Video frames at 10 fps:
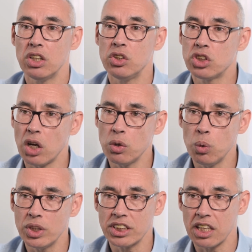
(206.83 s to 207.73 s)
you don't
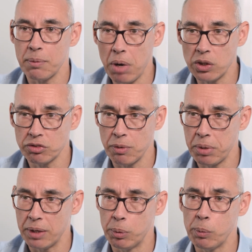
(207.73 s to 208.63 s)
always get the most from
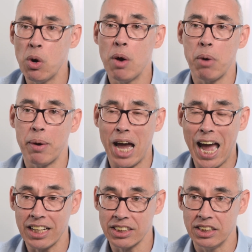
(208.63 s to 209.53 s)
people by
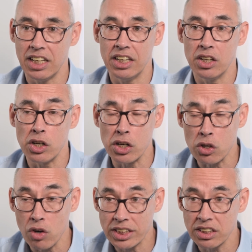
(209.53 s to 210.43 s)
acting in an
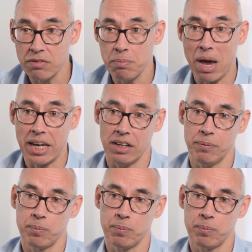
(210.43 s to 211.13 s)
aggressive manner.